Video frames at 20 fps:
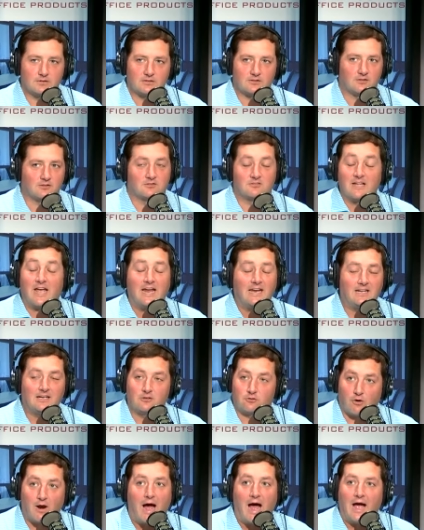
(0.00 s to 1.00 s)

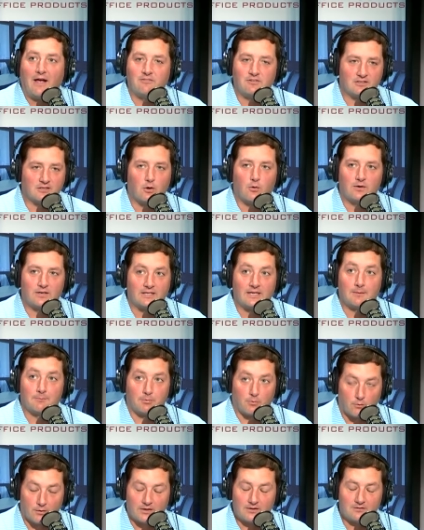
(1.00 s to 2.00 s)
sustaining drives and going to get
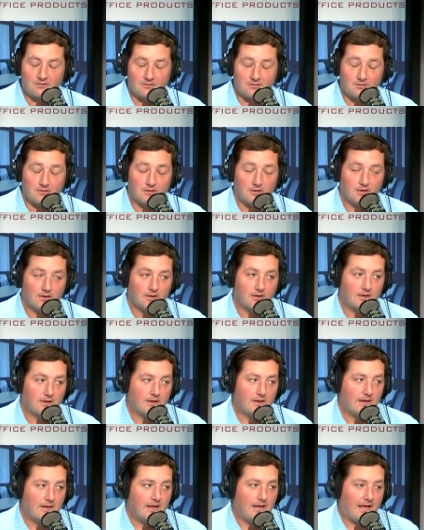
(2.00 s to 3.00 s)
points.
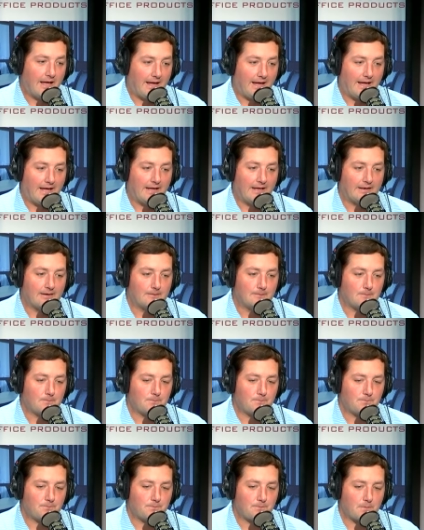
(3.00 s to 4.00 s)
And
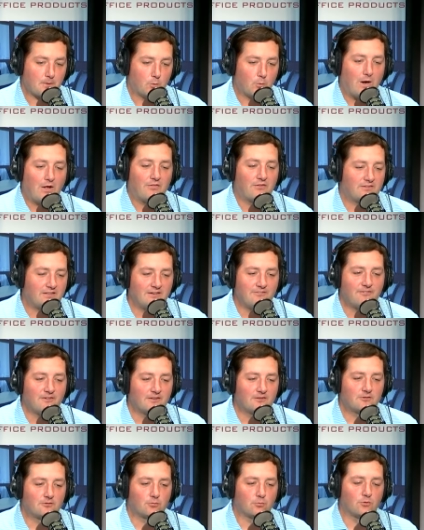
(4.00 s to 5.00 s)
while the
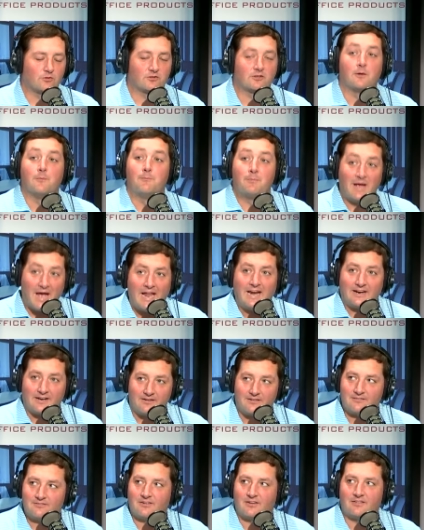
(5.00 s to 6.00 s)
defense was
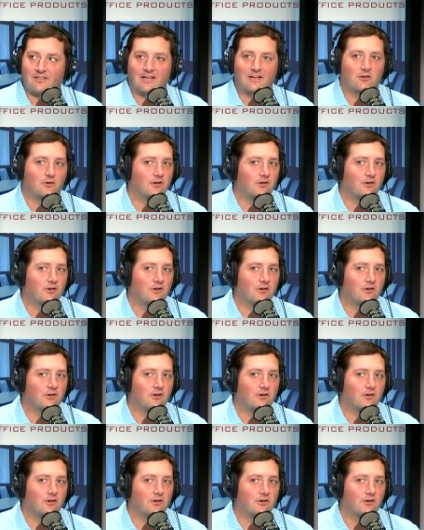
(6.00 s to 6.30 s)
competitive, they